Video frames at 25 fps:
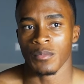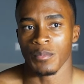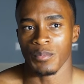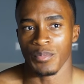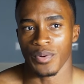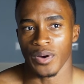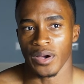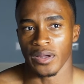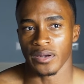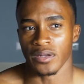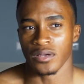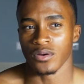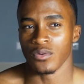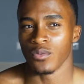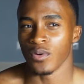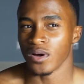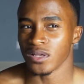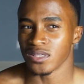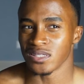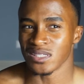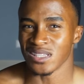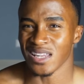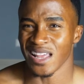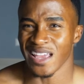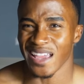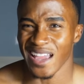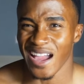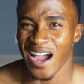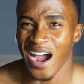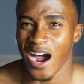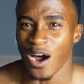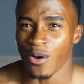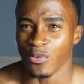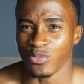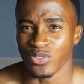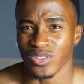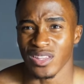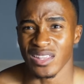But it wasn't like
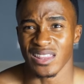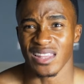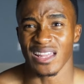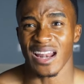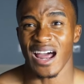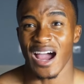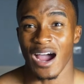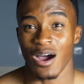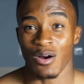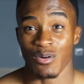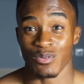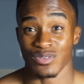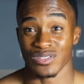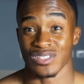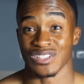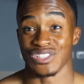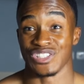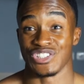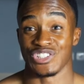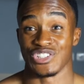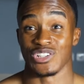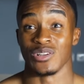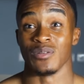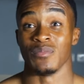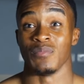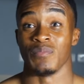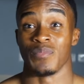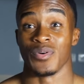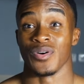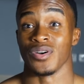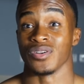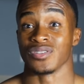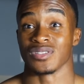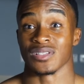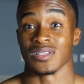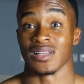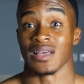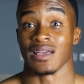out there that I was a gym
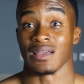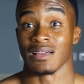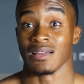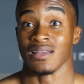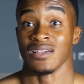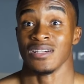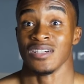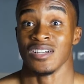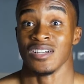person, like,